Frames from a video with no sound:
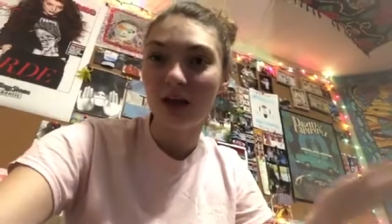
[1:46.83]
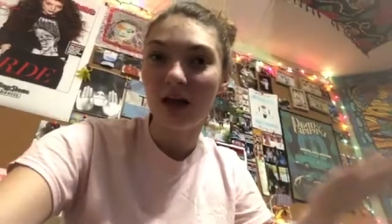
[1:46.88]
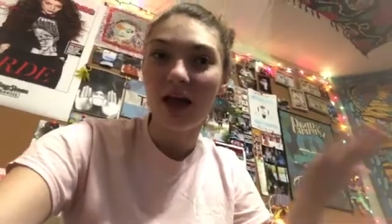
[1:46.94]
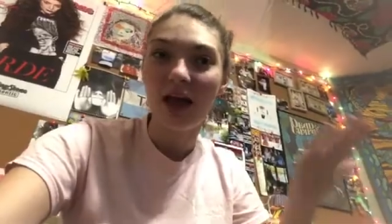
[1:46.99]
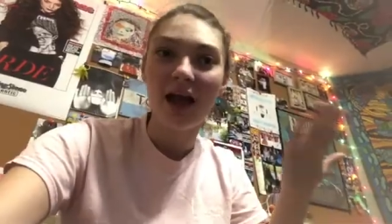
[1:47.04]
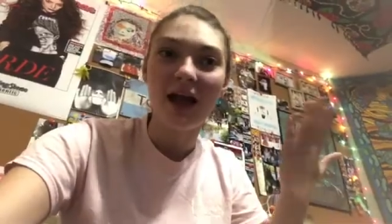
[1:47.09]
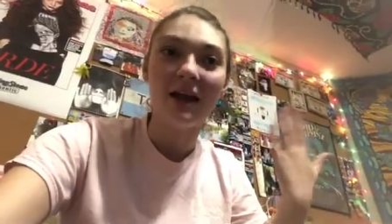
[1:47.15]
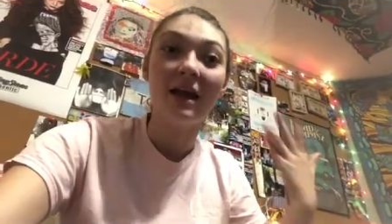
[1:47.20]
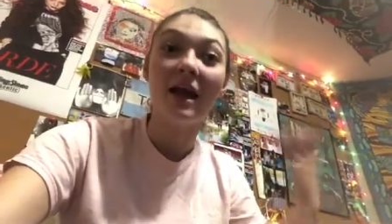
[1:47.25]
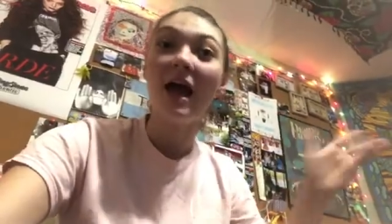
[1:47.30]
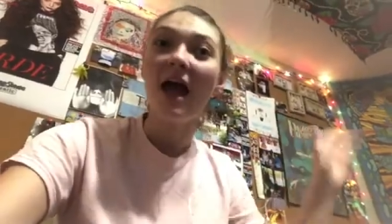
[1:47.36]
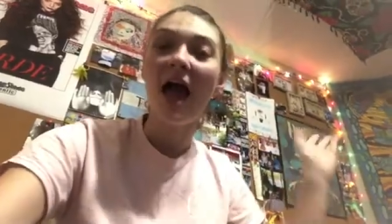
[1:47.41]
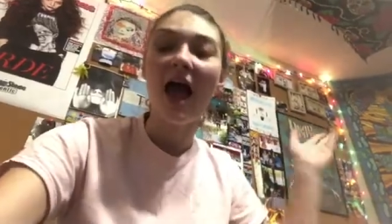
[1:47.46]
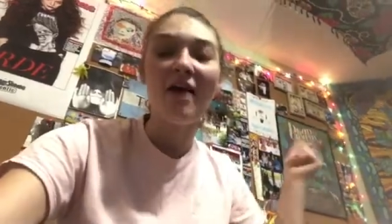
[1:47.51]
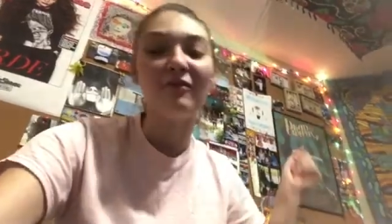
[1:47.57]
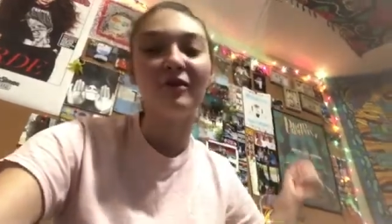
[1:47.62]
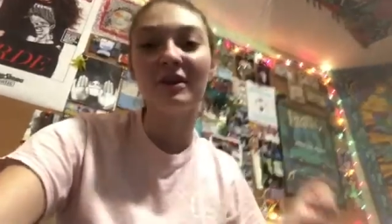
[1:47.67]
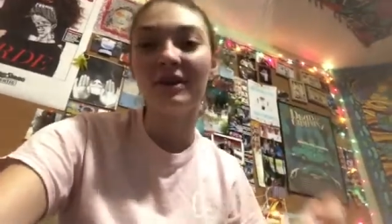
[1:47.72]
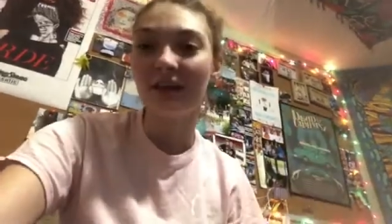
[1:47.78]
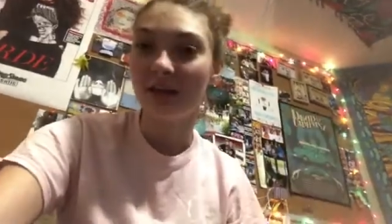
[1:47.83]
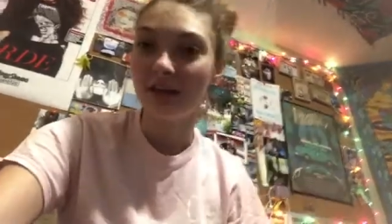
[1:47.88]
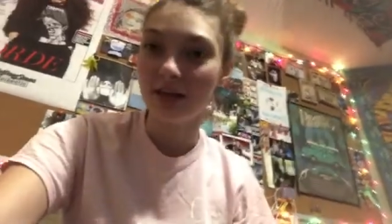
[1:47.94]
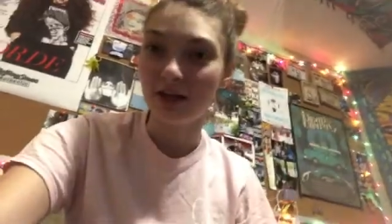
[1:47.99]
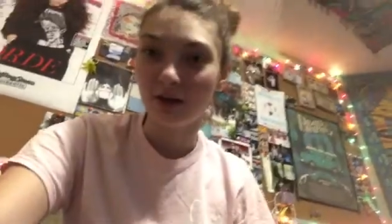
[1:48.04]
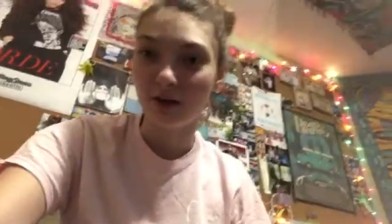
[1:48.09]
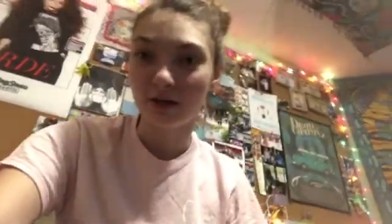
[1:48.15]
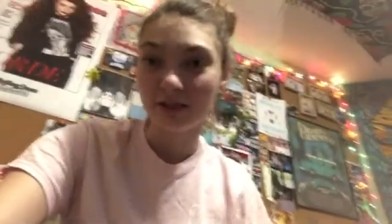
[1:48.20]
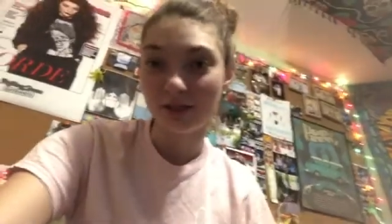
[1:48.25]
And everything in
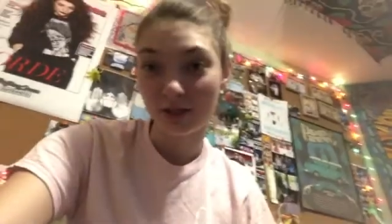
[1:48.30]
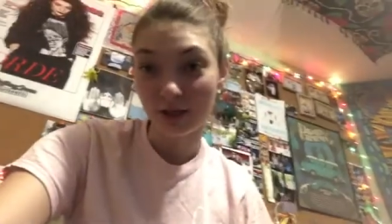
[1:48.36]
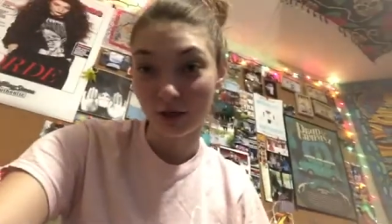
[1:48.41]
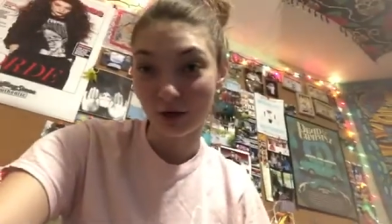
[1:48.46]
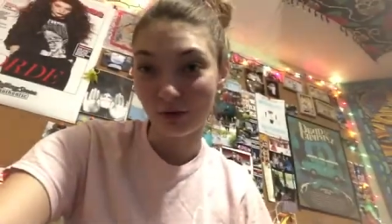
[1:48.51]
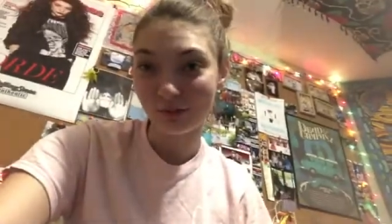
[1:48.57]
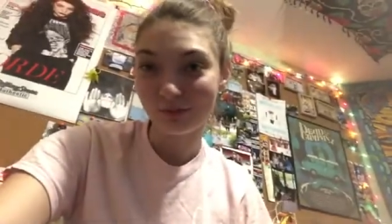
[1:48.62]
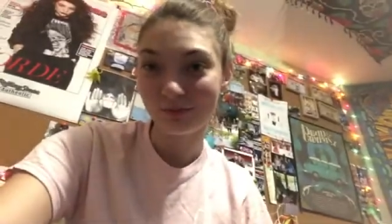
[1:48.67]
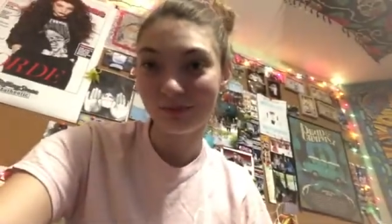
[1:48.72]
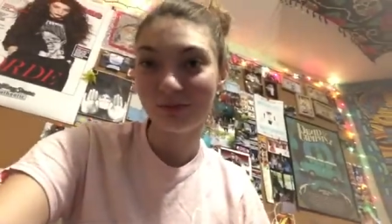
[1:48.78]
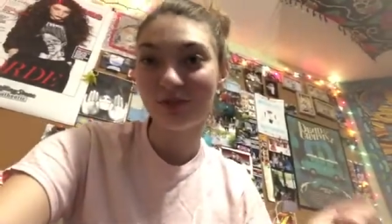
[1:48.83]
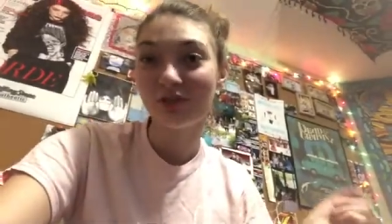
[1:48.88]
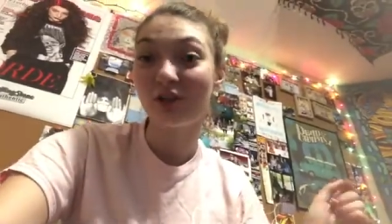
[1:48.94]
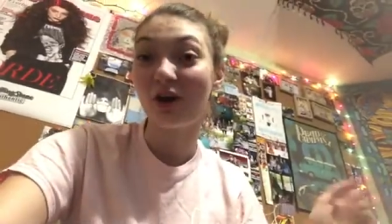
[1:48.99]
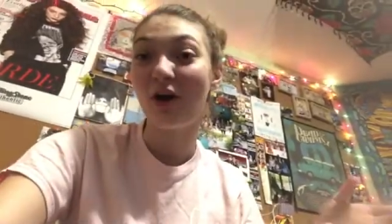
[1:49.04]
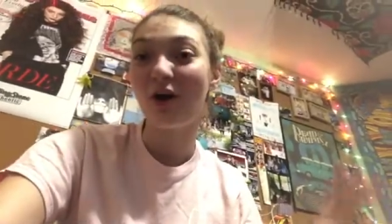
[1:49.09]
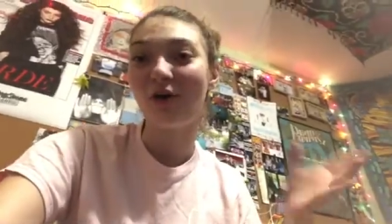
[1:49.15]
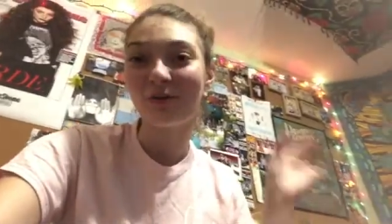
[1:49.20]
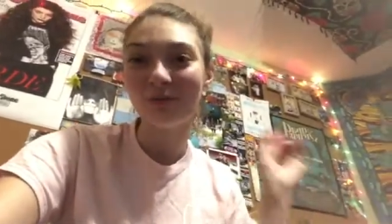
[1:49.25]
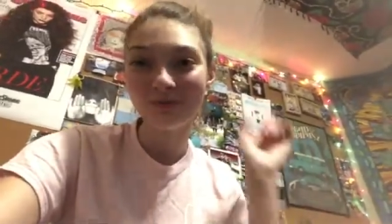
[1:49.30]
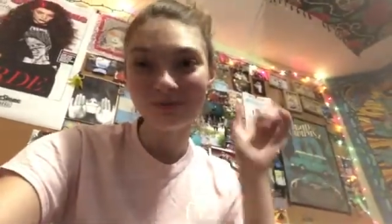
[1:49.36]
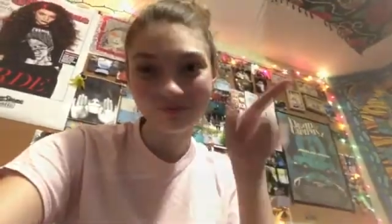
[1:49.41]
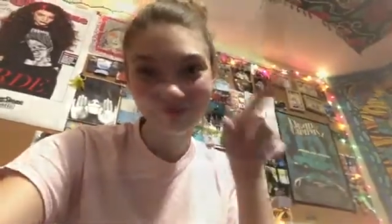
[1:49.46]
here is cute. So